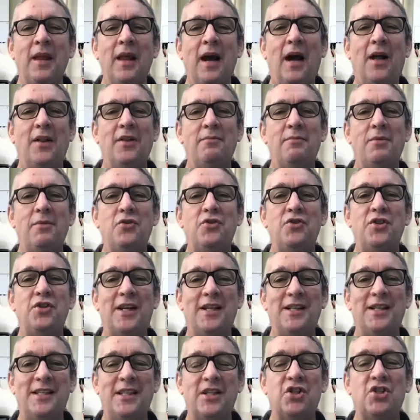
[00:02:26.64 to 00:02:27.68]
and the most you
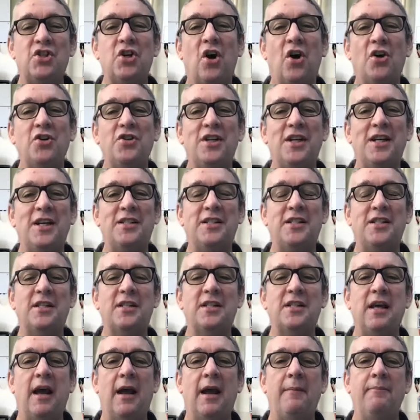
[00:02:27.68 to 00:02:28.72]
can discharge it is the
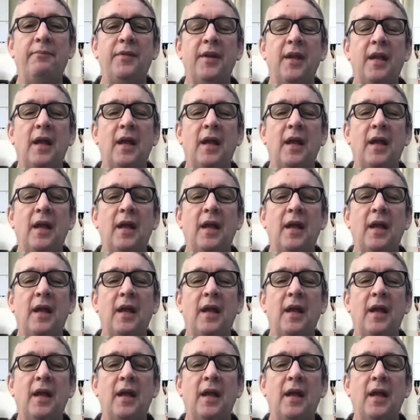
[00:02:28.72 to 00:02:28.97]
same.